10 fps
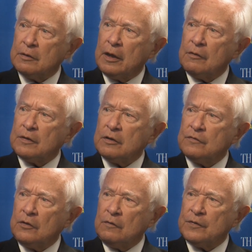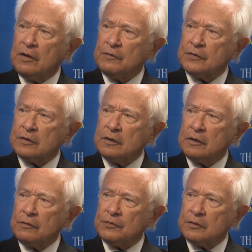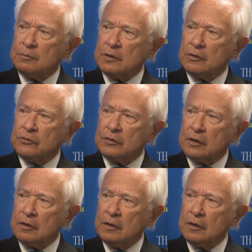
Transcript: heavily involved after he left the military